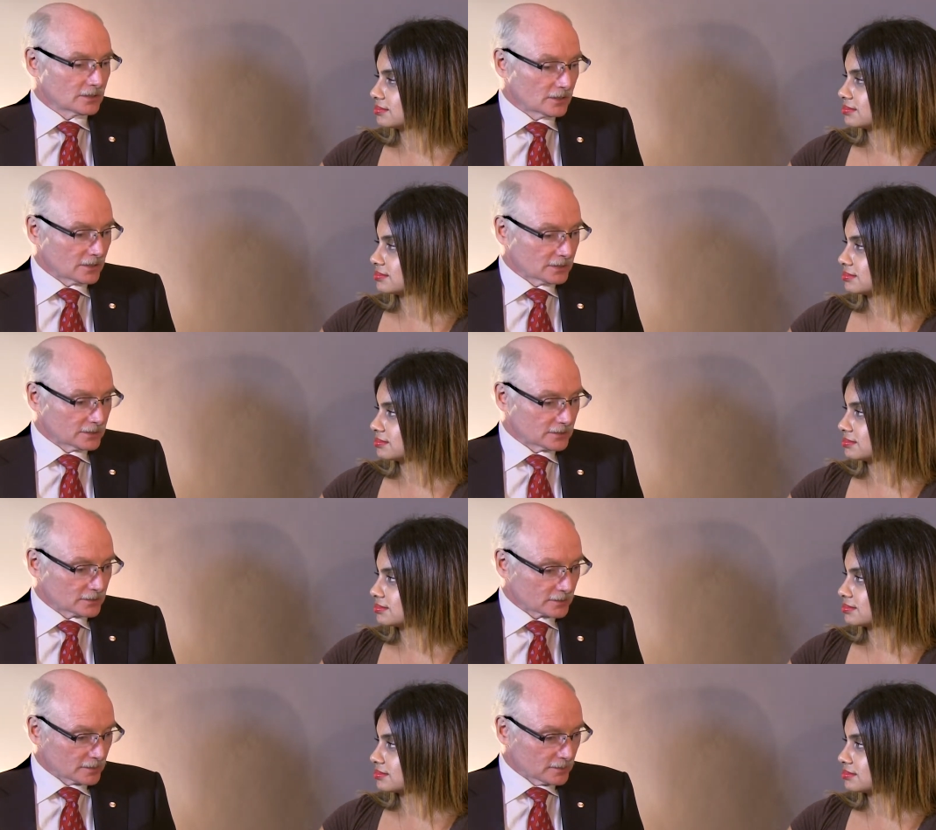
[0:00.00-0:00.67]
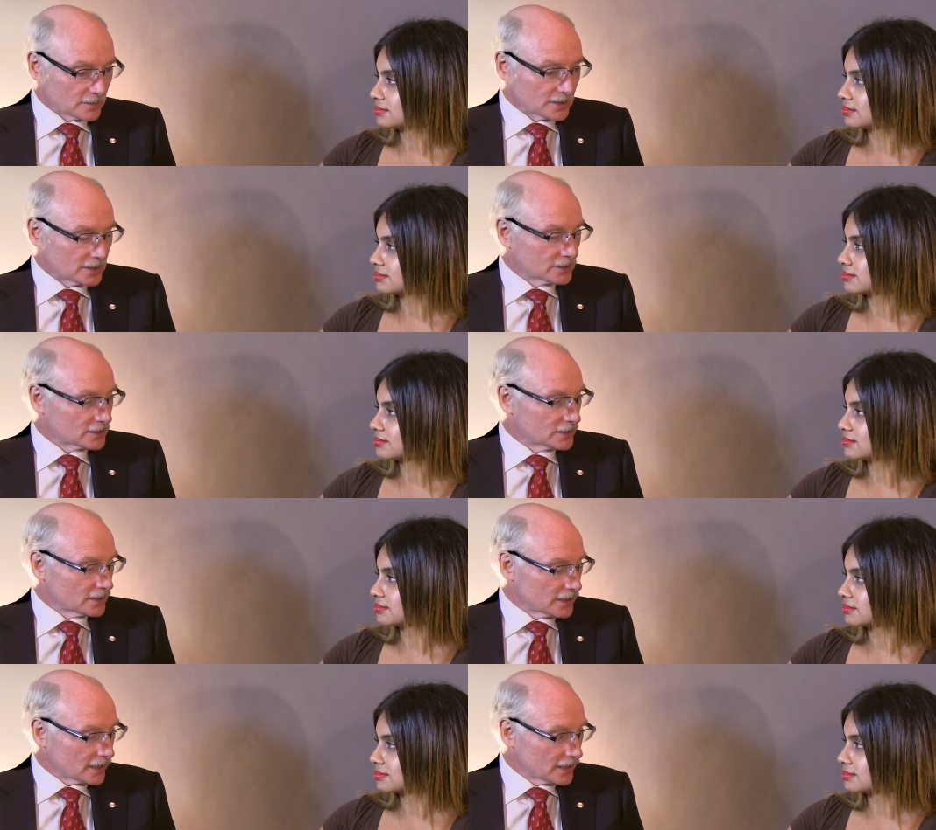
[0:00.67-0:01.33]

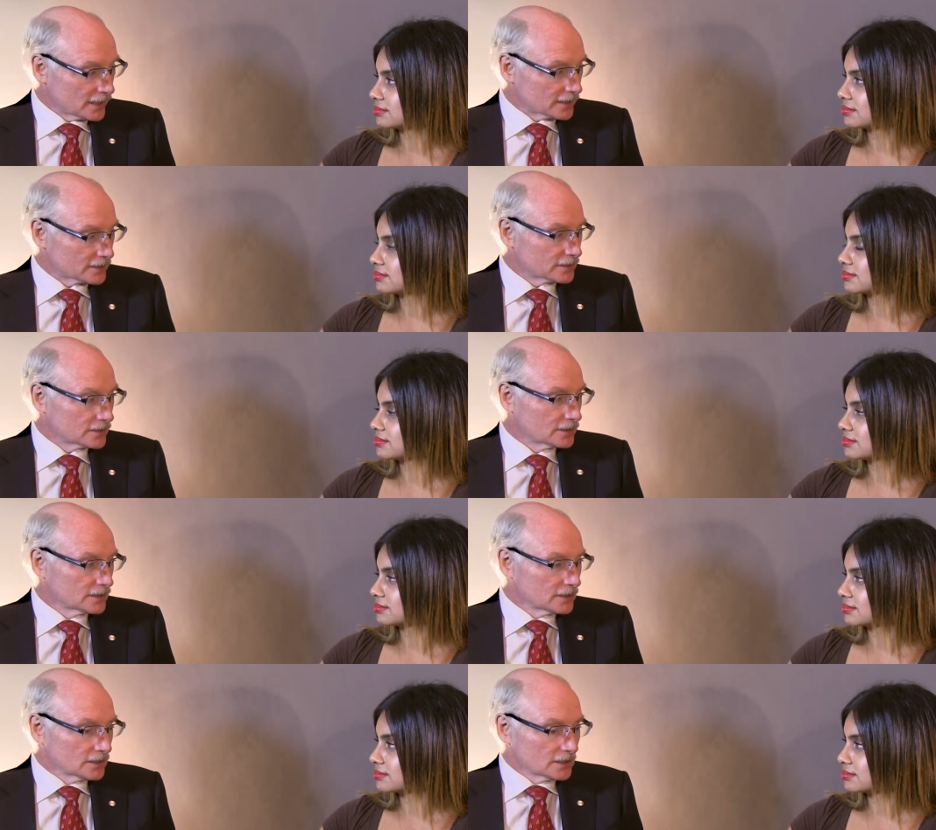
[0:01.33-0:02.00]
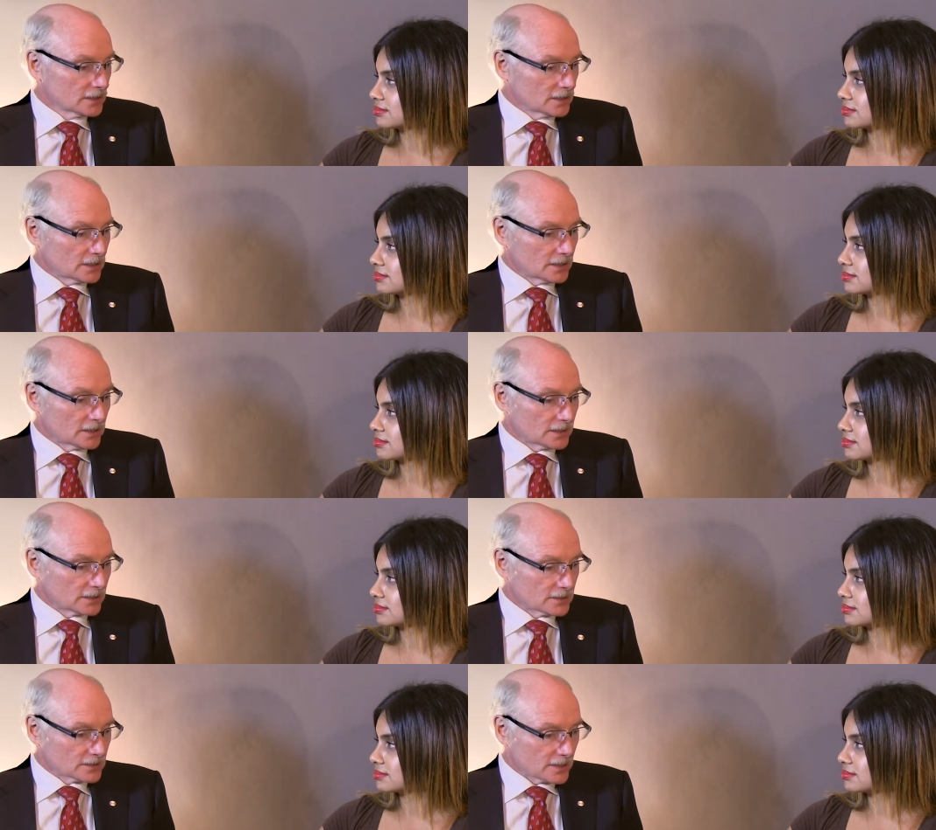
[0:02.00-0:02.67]
Speaker 1: Non-Discrimination Act. And
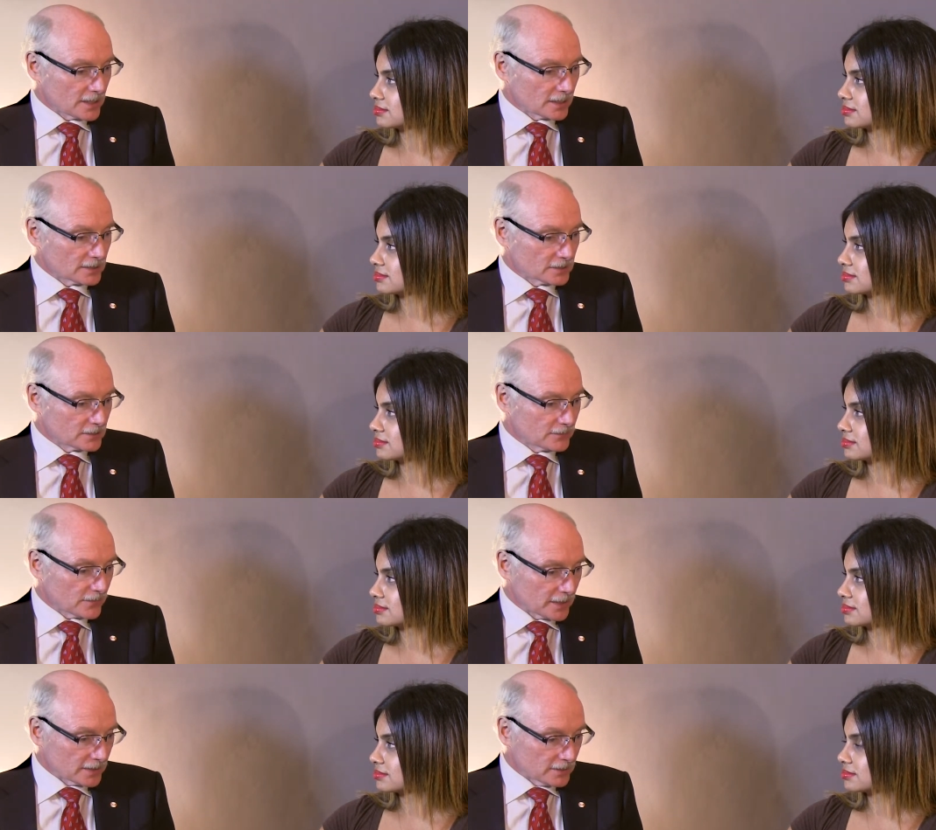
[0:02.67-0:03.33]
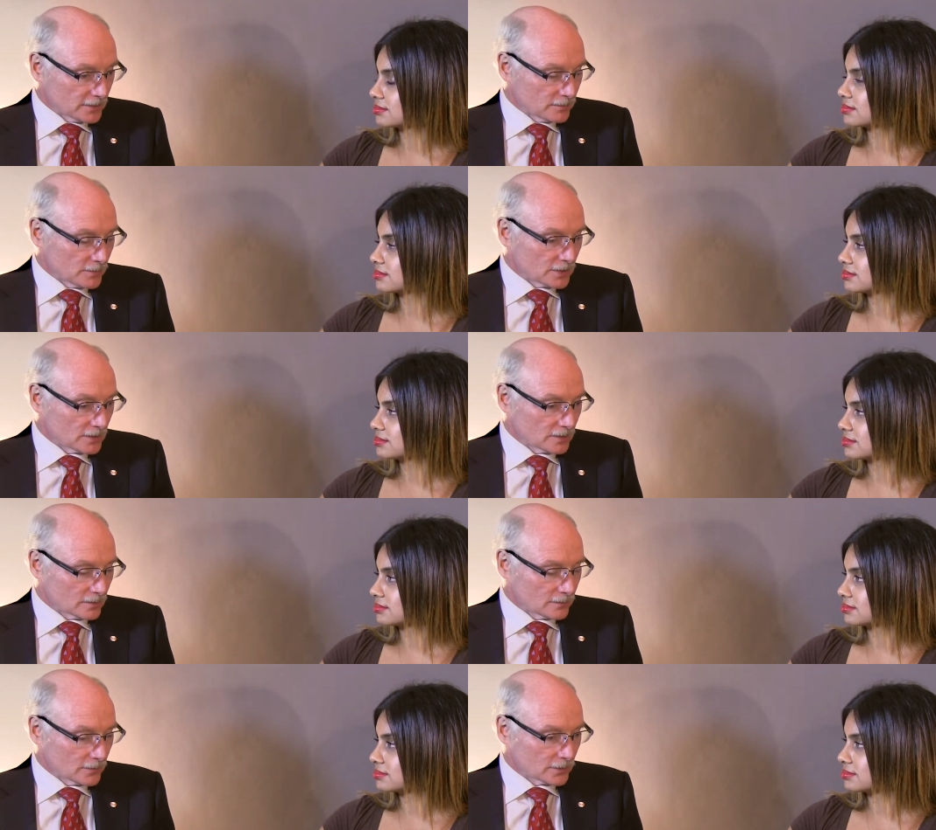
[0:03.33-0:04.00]
I guess that's finally
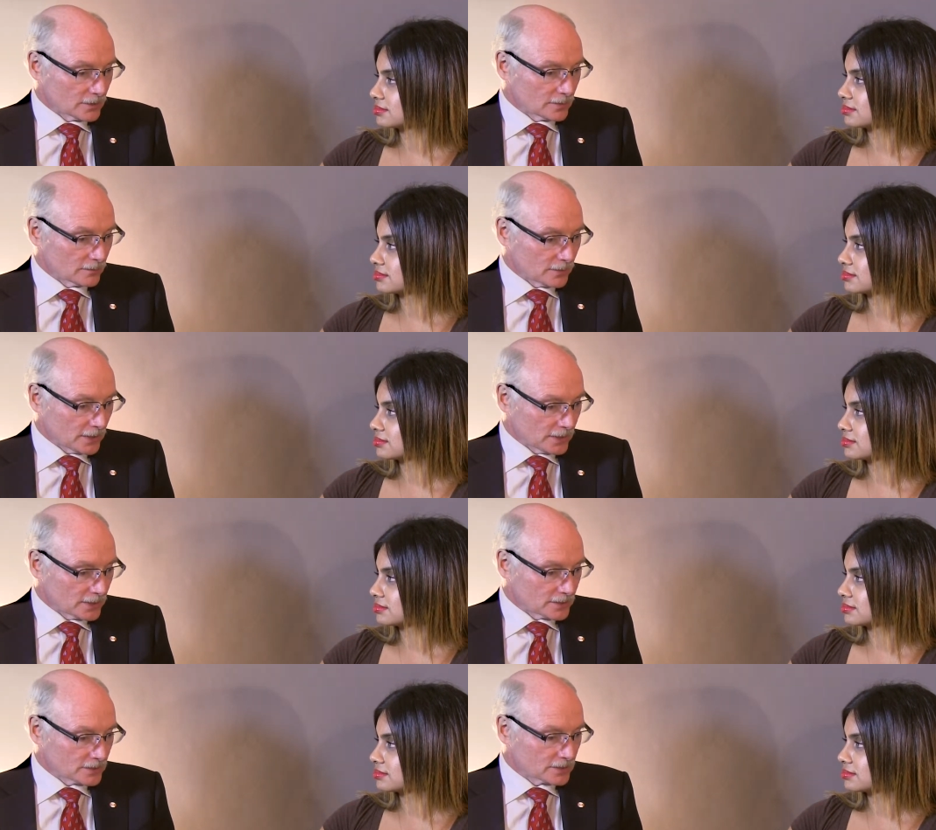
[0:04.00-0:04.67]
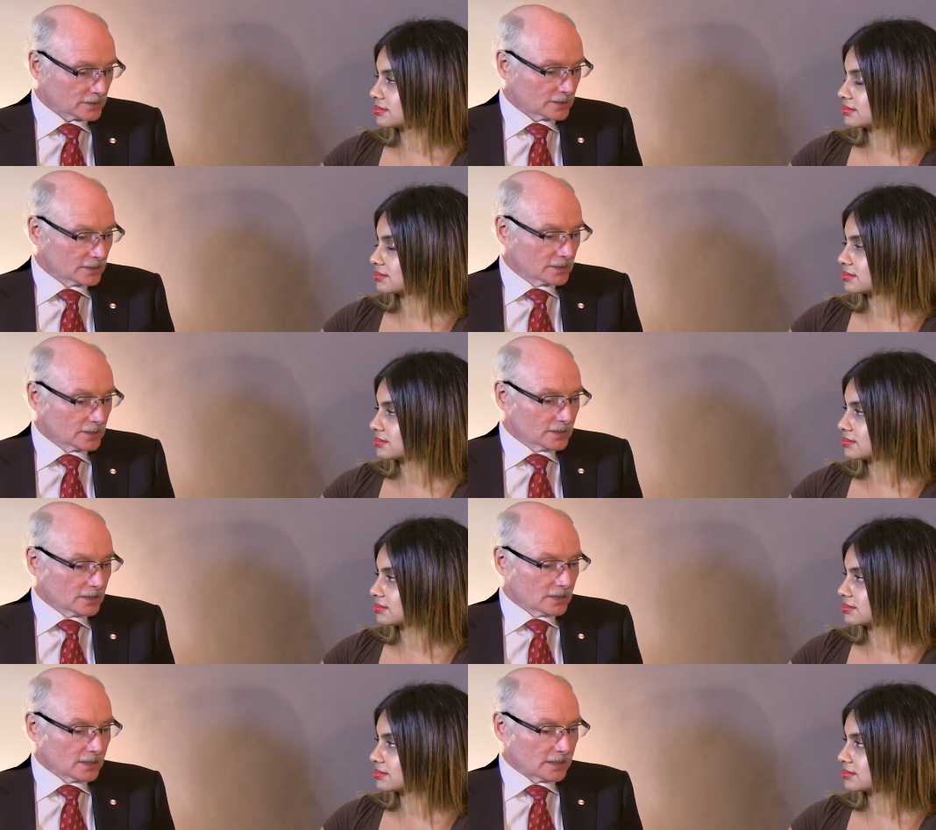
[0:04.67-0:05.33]
been put in place
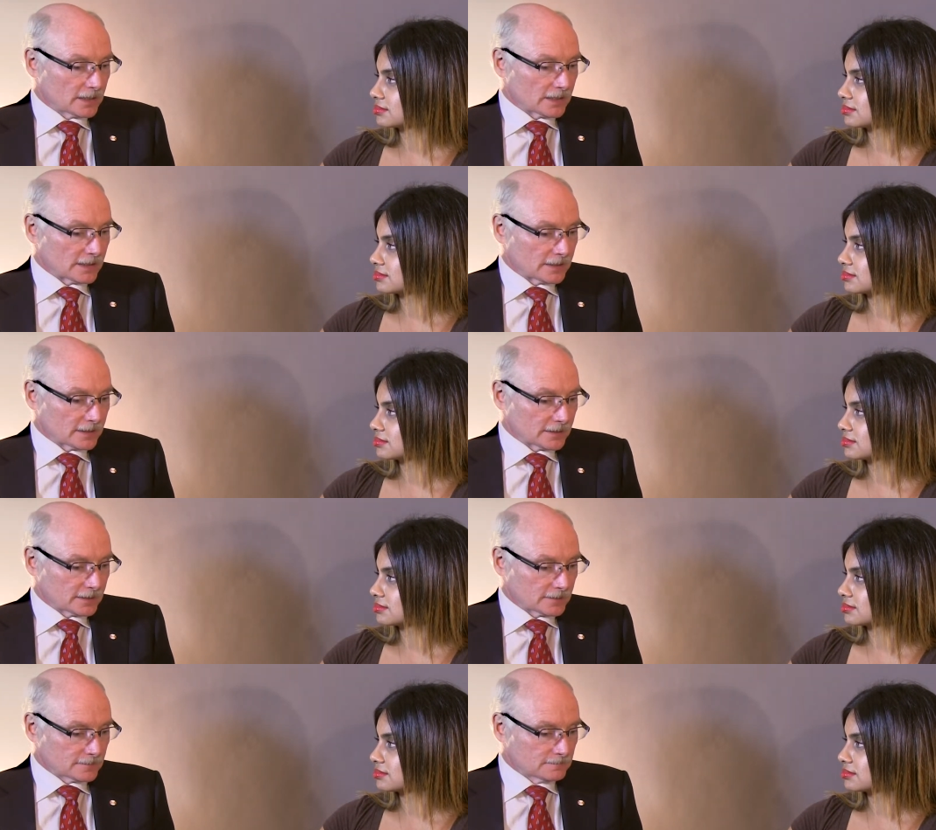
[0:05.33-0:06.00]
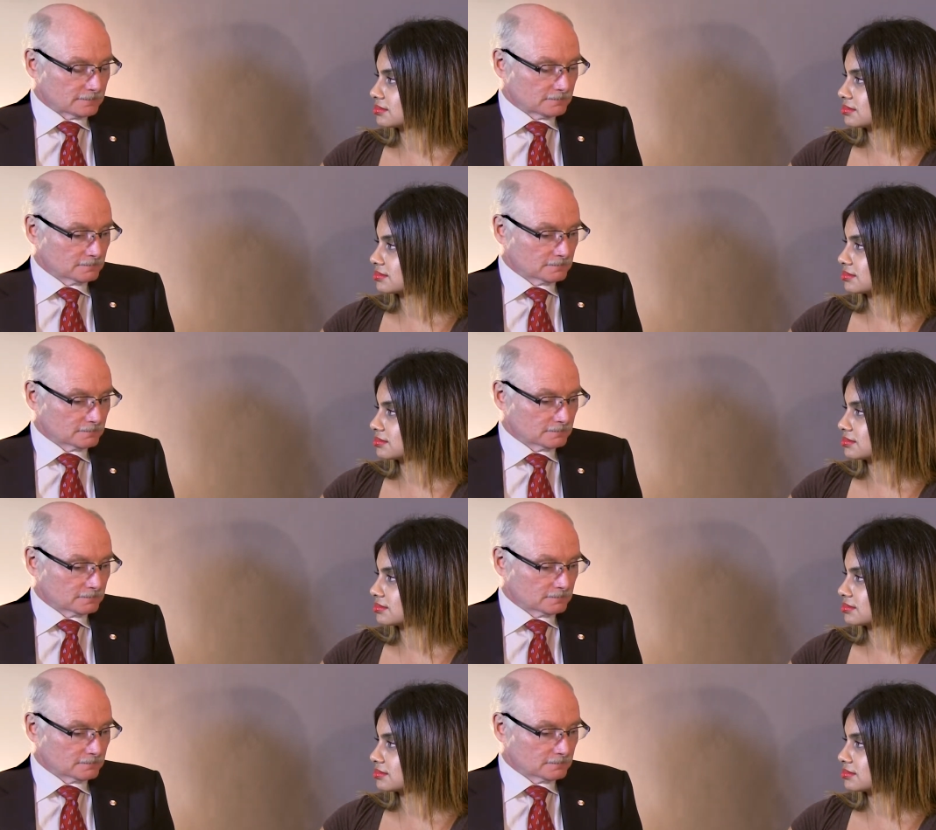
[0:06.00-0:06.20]
uh,